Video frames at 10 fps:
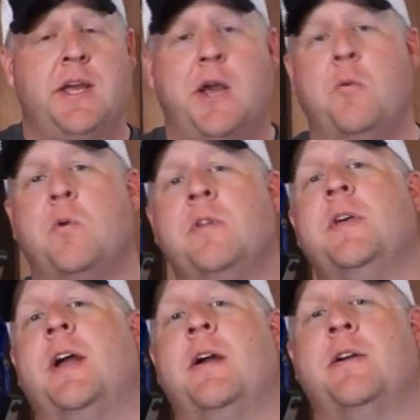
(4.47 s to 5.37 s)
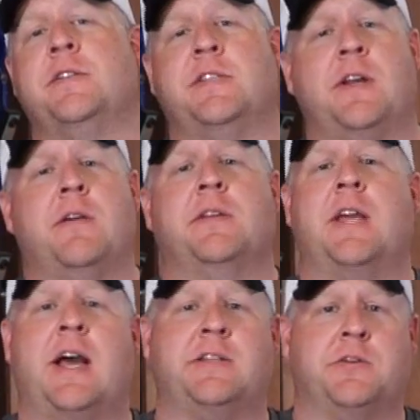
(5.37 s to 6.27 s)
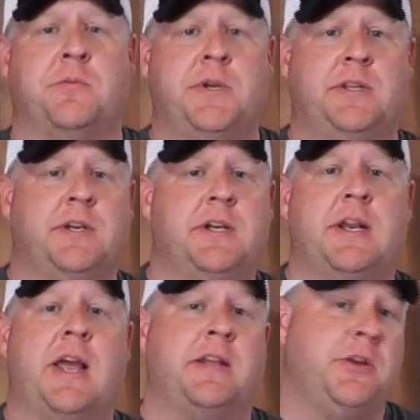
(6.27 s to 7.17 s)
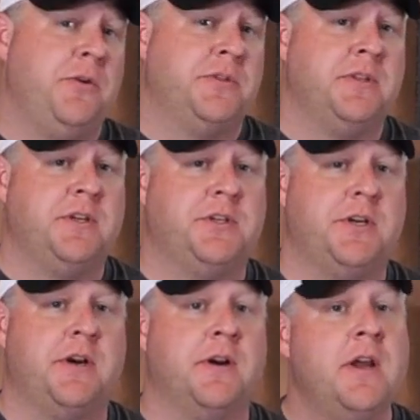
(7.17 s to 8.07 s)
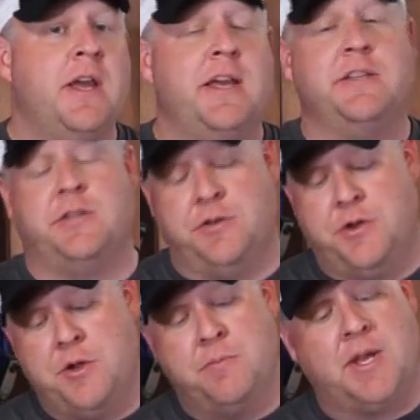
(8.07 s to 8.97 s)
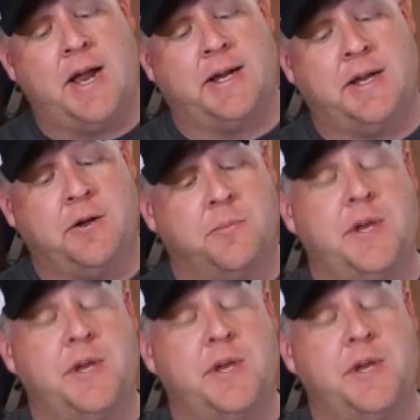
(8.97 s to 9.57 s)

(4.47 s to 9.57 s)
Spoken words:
And one of the areas that all the guys are going to be looking at using this year is the new Black Eagle